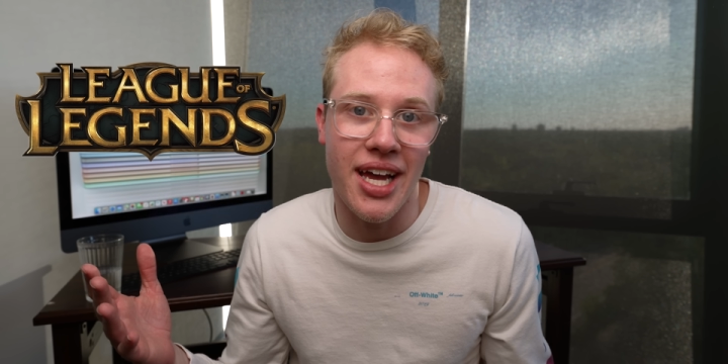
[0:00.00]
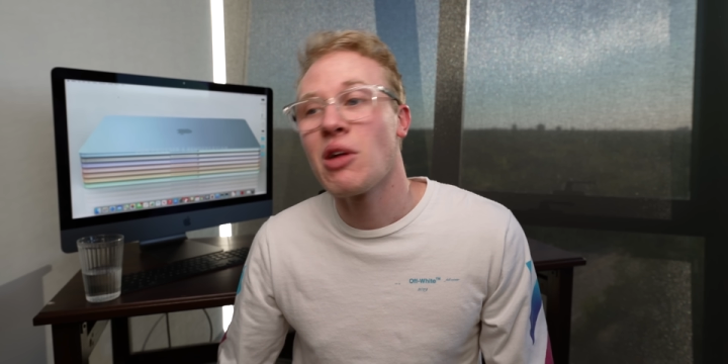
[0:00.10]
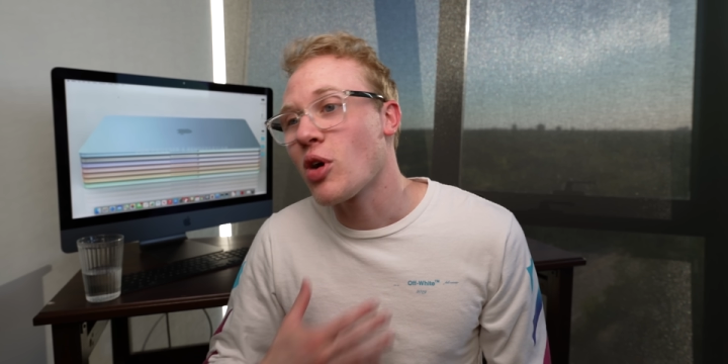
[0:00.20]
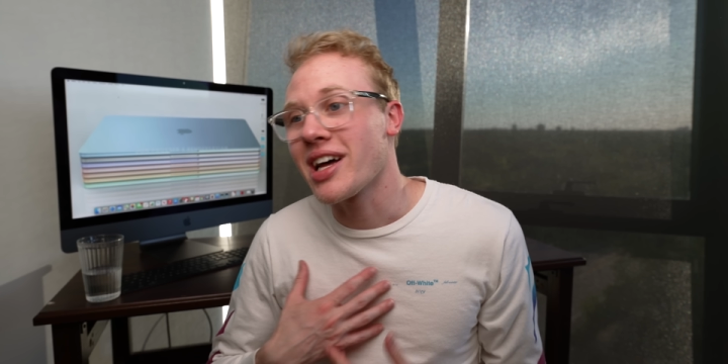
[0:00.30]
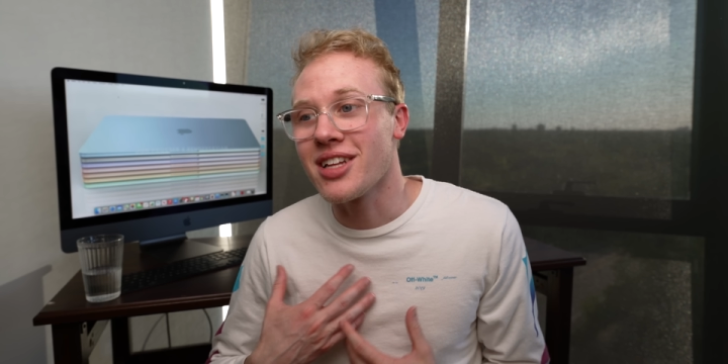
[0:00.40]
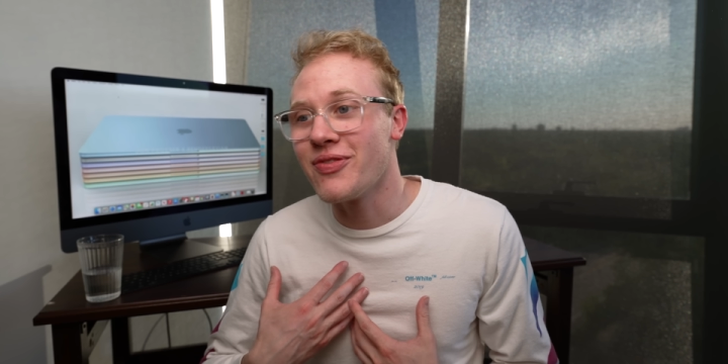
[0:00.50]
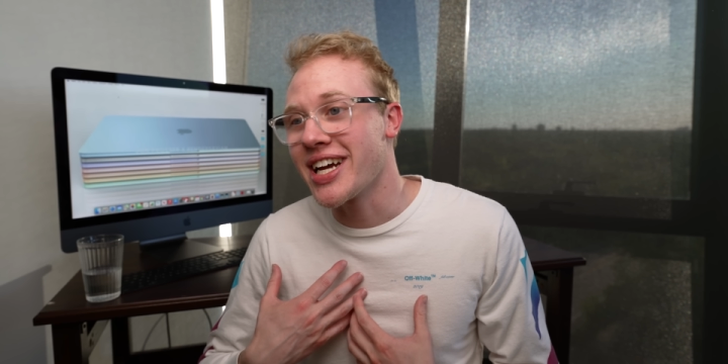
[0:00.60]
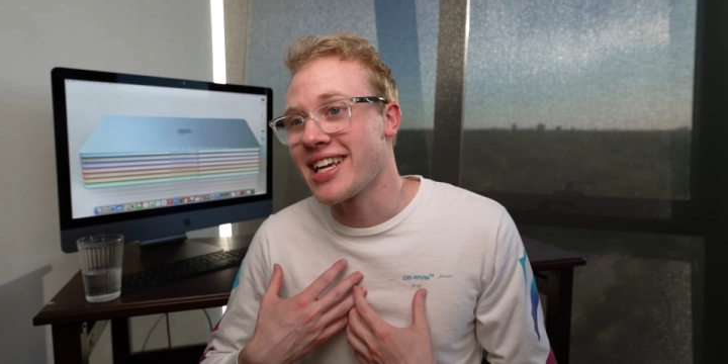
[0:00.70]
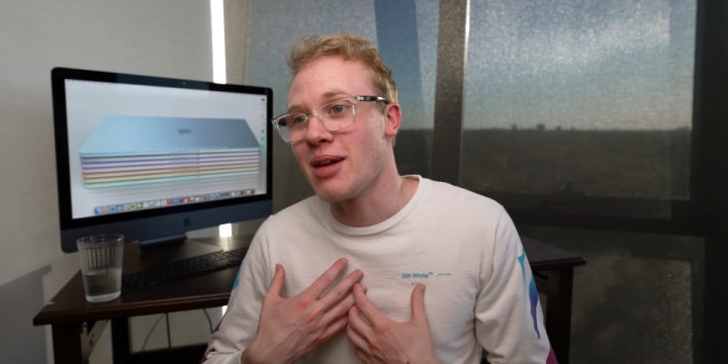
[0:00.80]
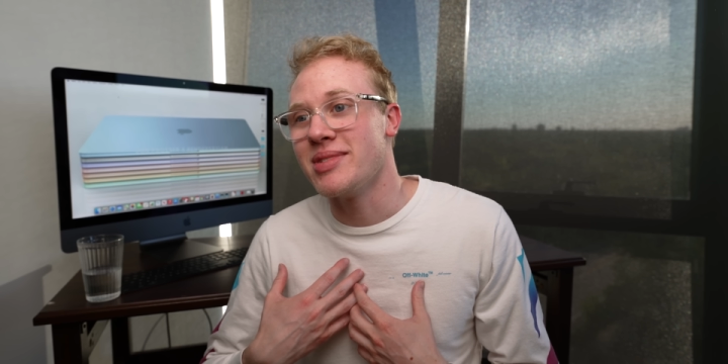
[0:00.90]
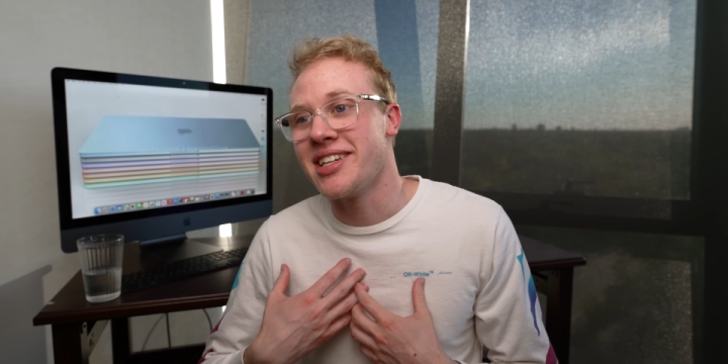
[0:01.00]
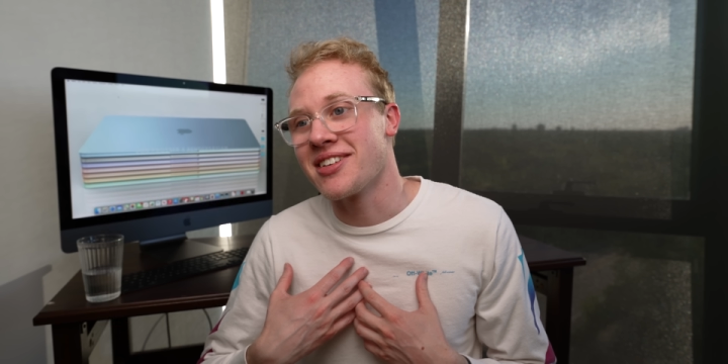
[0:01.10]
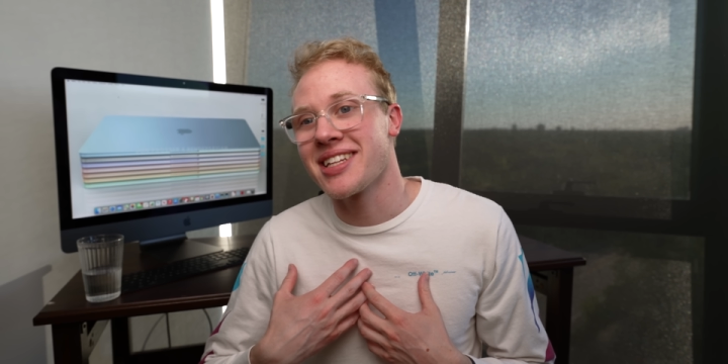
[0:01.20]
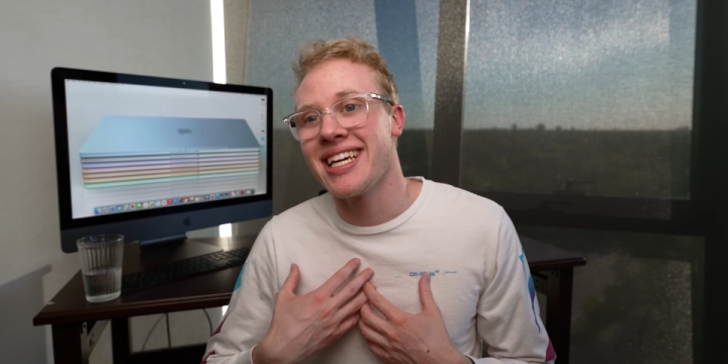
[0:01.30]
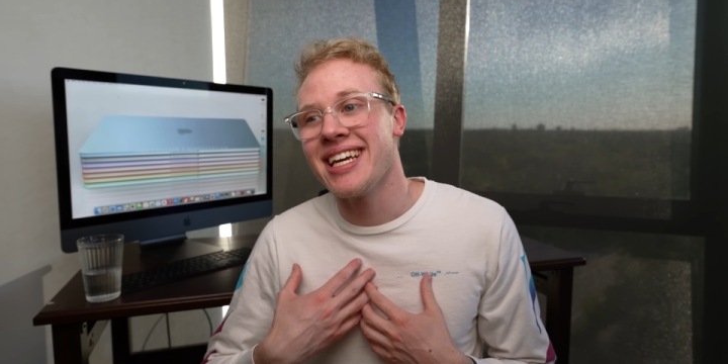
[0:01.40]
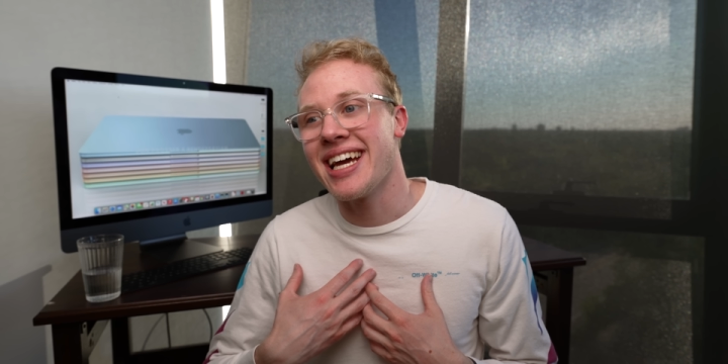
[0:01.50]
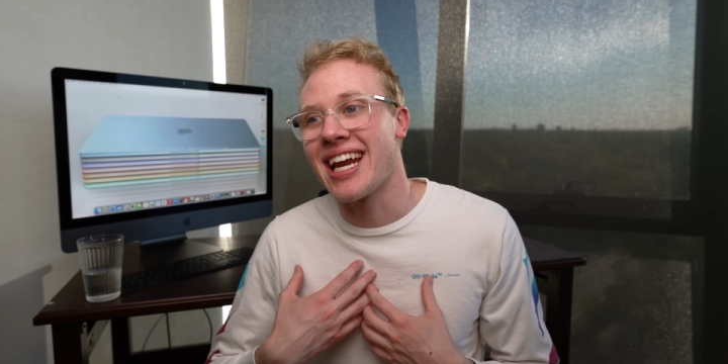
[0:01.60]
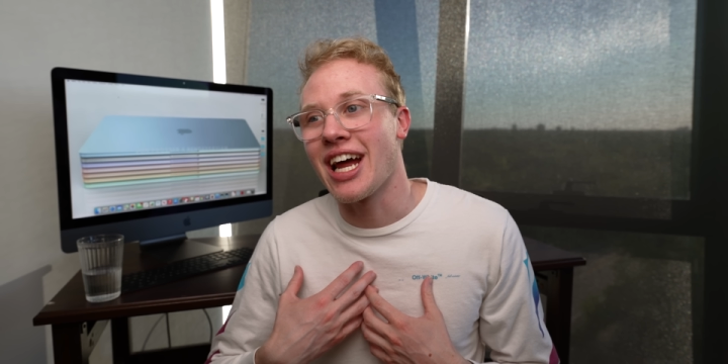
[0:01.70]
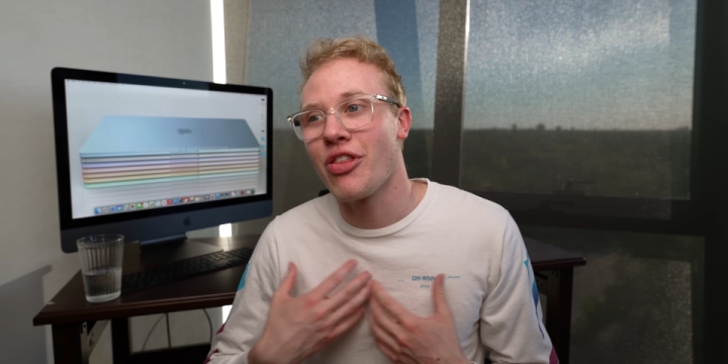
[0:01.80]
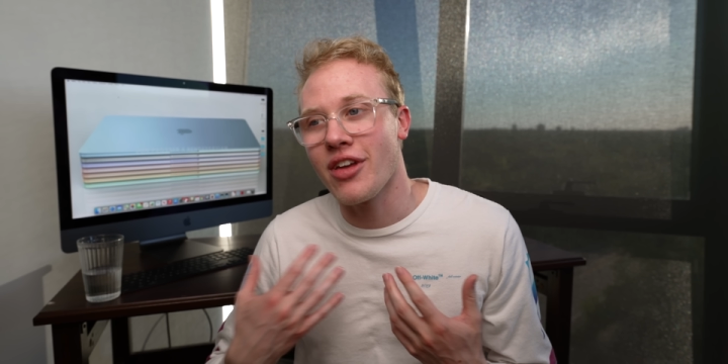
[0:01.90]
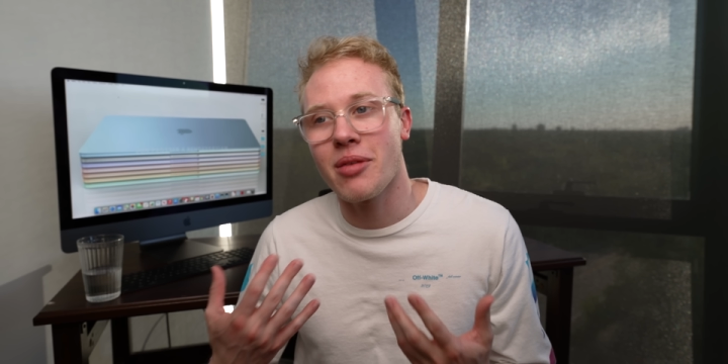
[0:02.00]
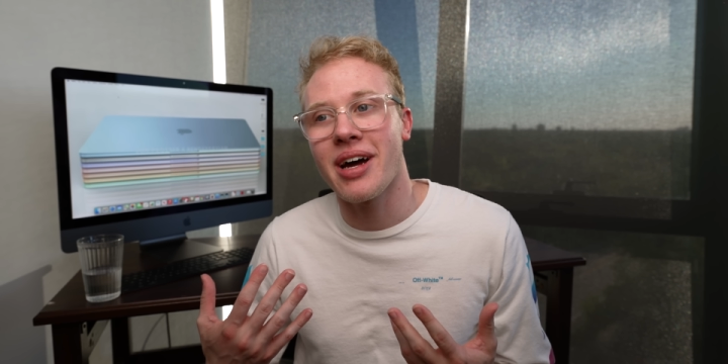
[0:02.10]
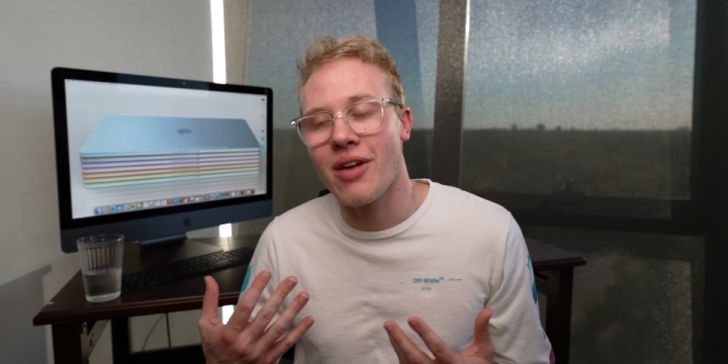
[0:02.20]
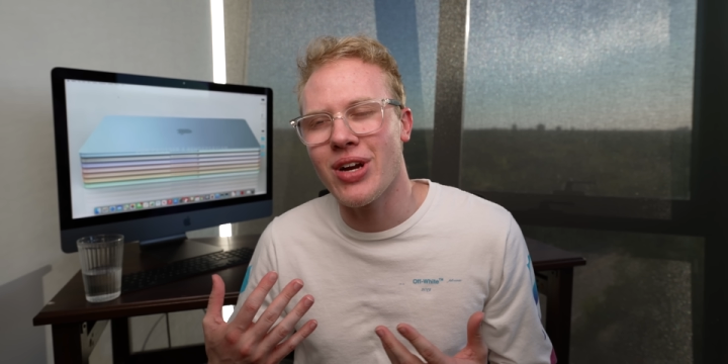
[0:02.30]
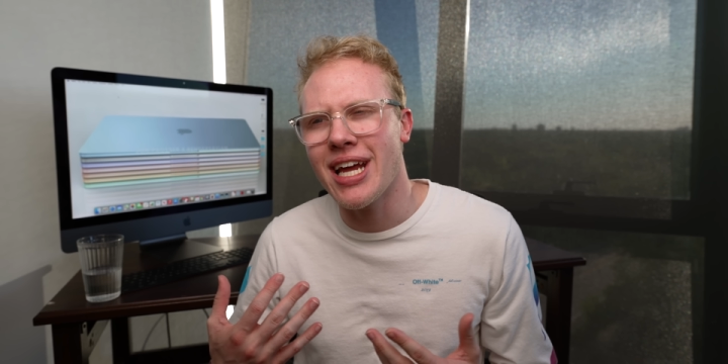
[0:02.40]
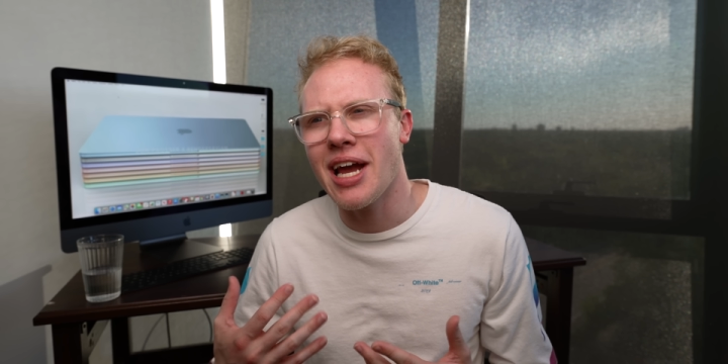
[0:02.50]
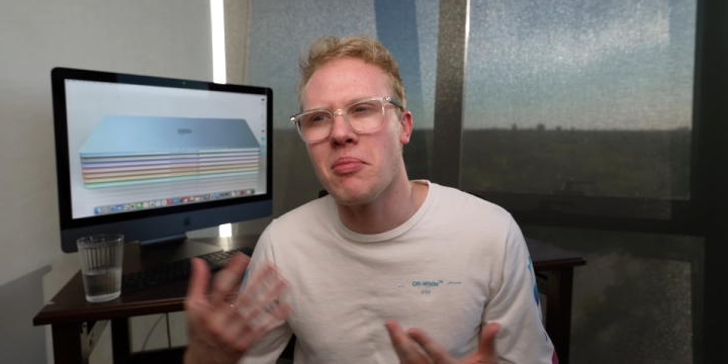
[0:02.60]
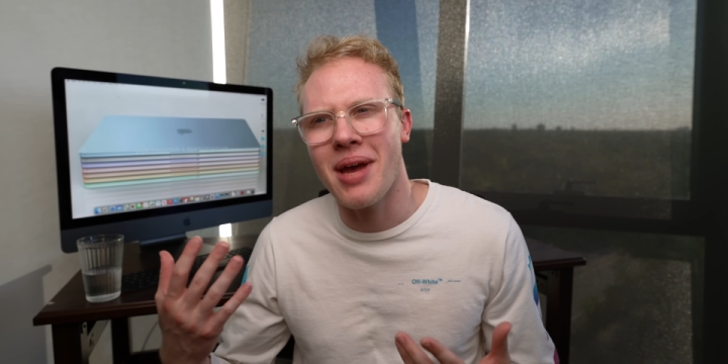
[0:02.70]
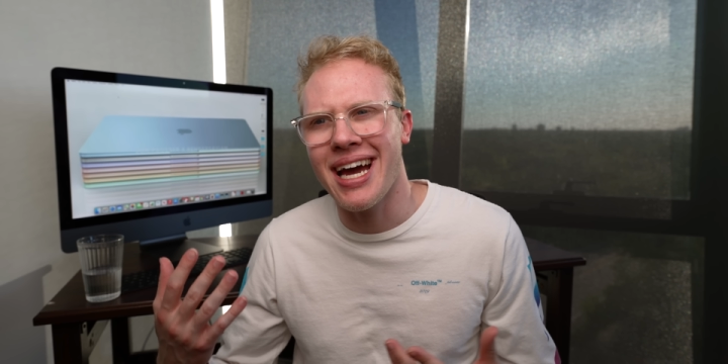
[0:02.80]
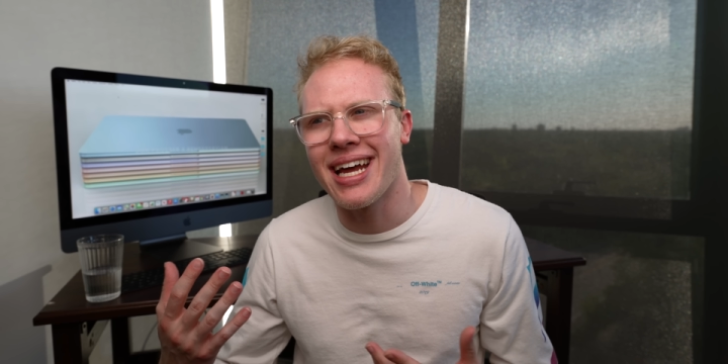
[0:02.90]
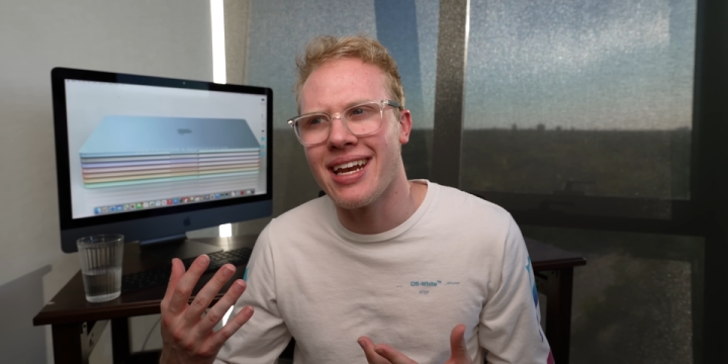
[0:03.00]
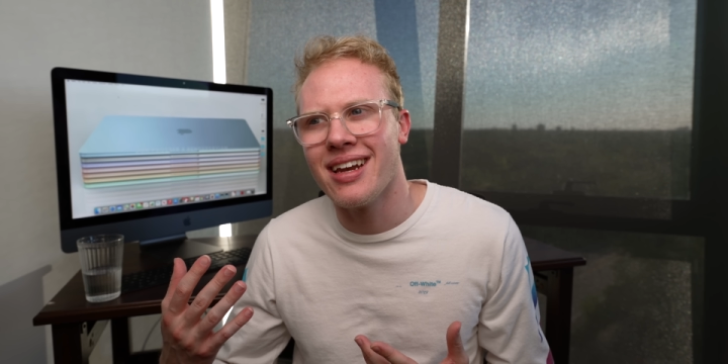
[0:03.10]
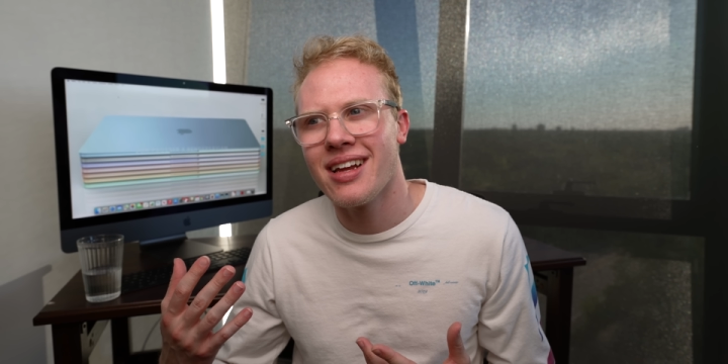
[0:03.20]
And while I love that game dearly and I think about every day, man,